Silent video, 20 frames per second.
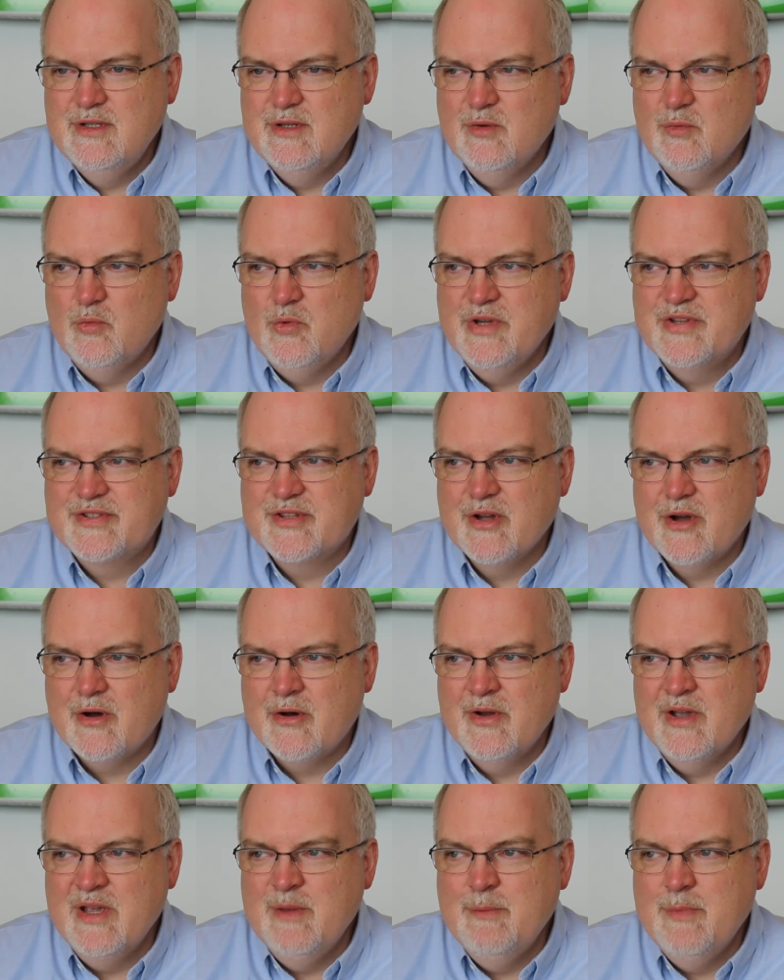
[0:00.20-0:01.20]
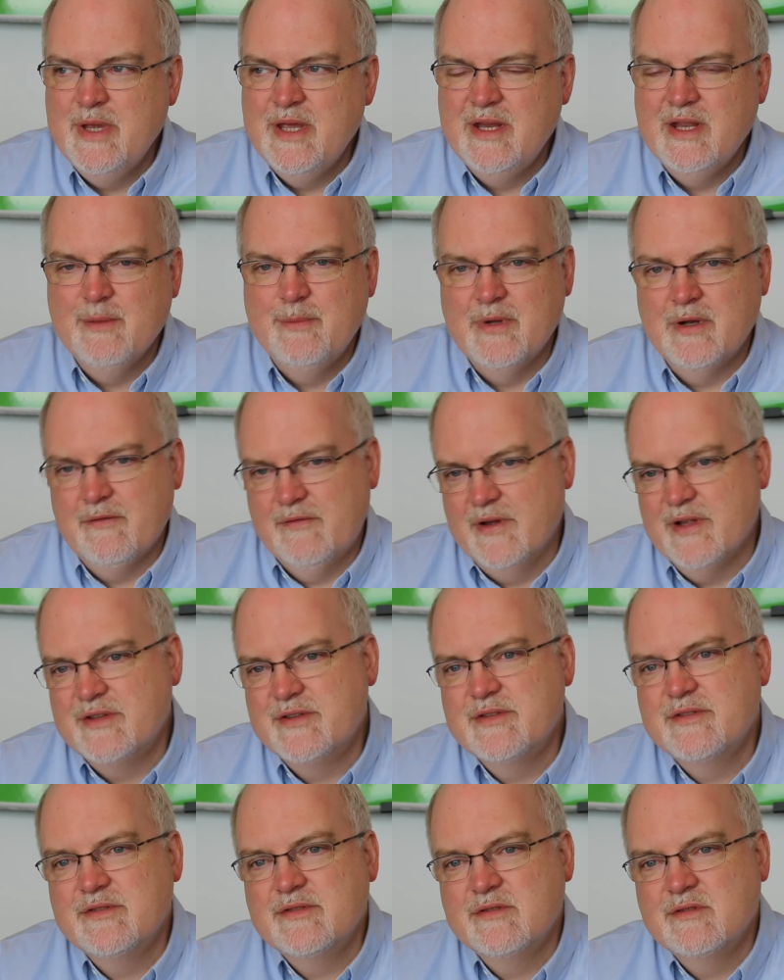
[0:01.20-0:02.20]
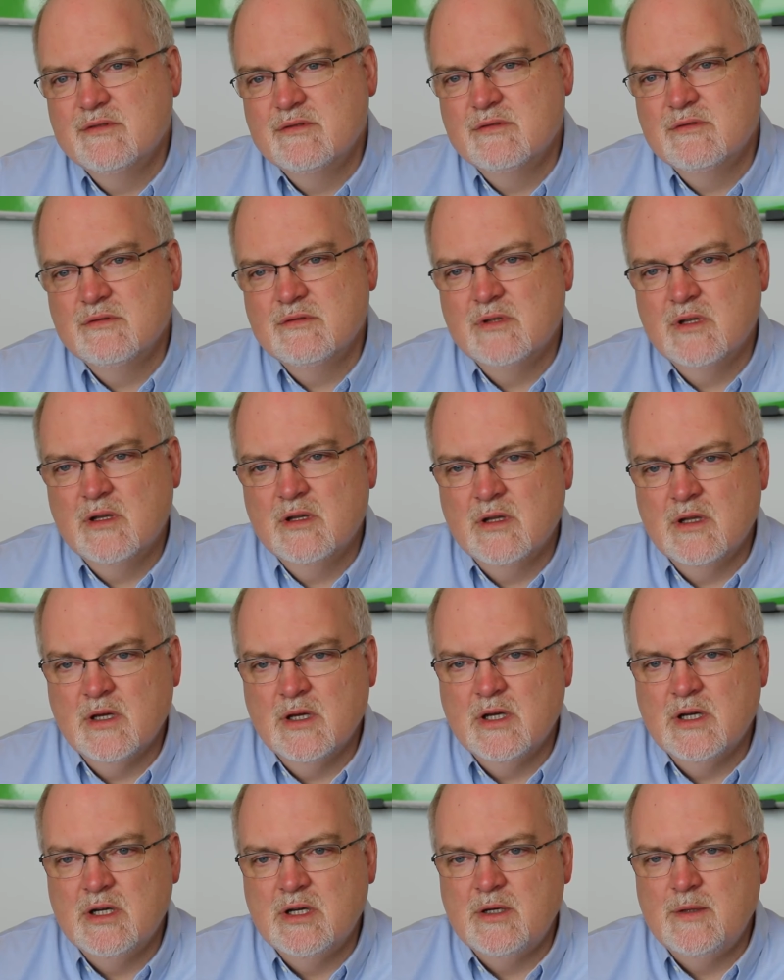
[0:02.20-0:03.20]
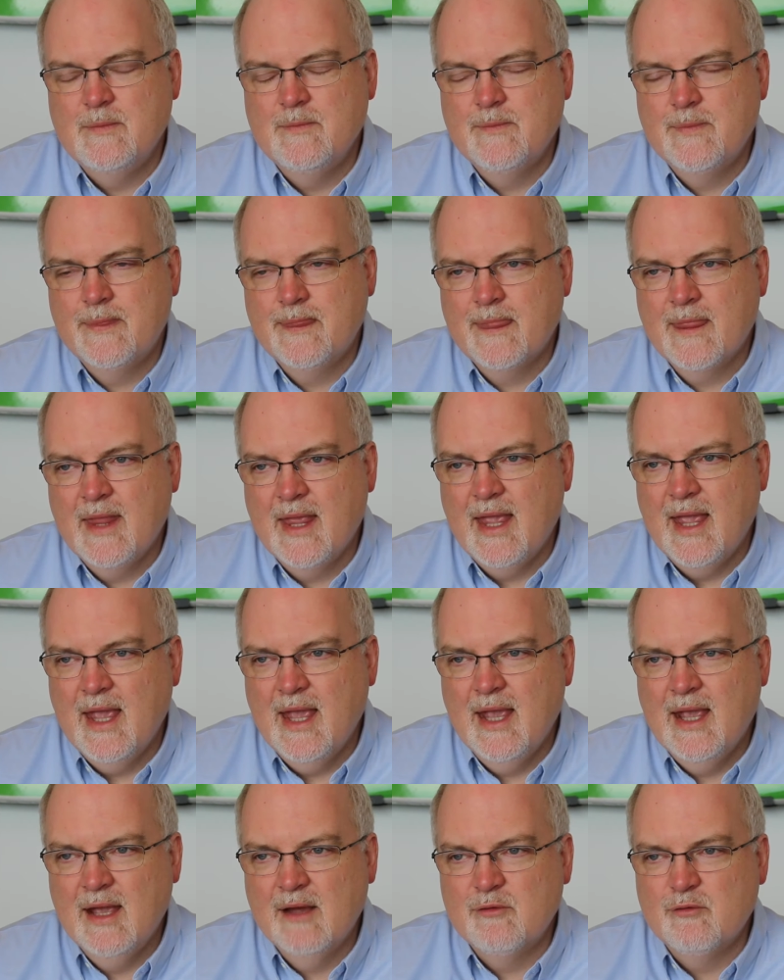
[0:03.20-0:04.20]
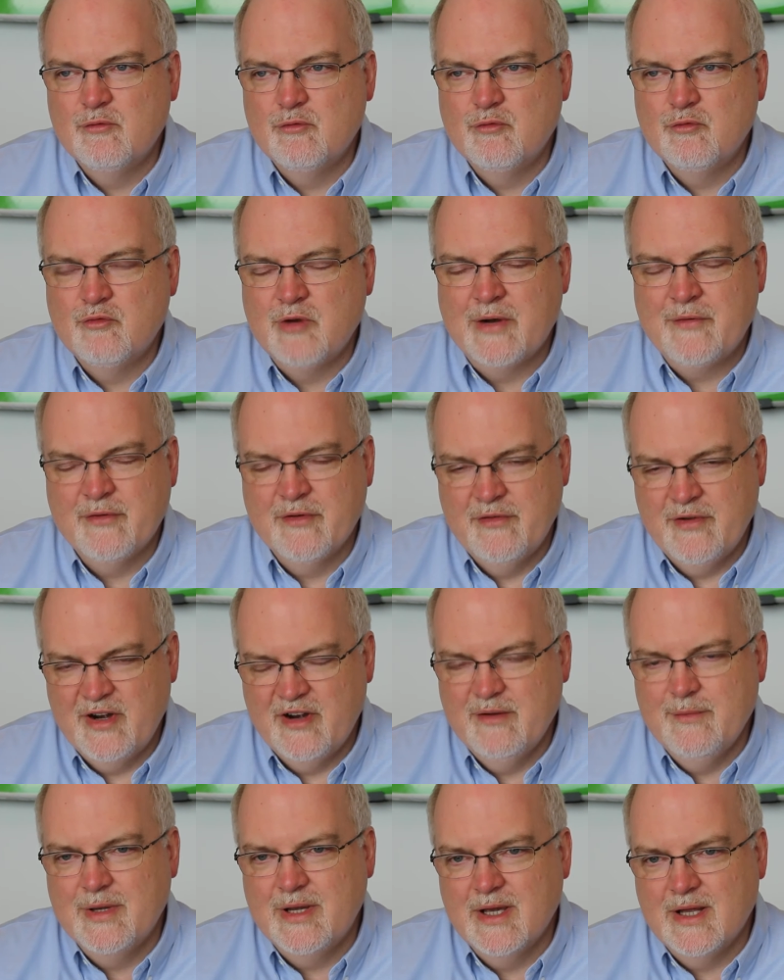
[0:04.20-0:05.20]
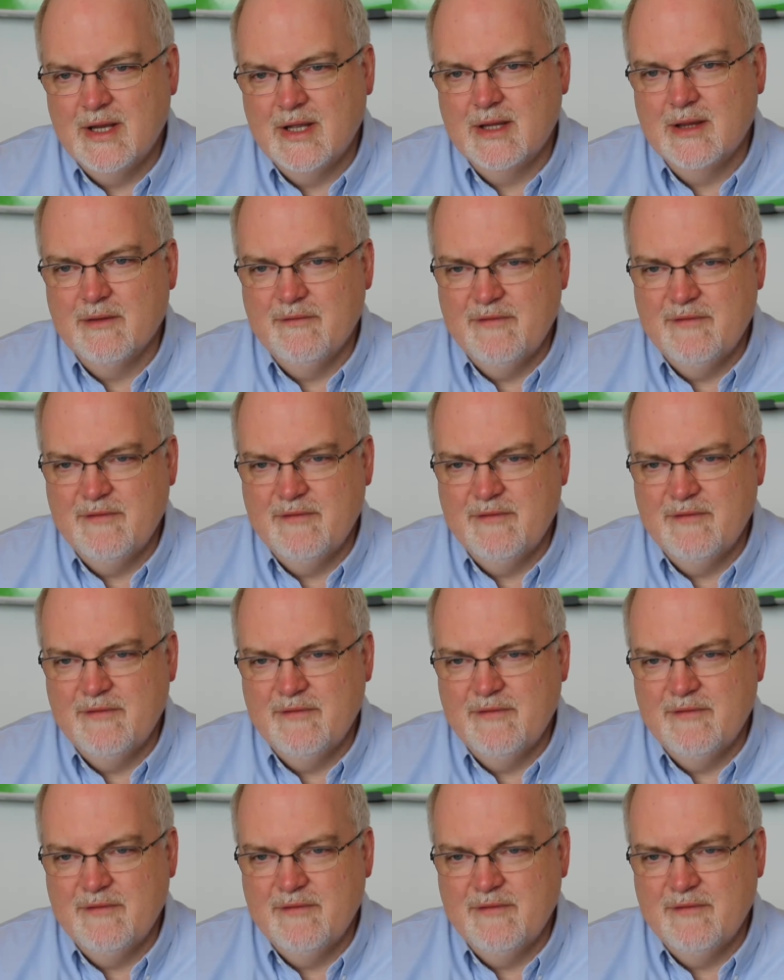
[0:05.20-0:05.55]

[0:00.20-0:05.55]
we saw immediate benefits right from the very beginning. The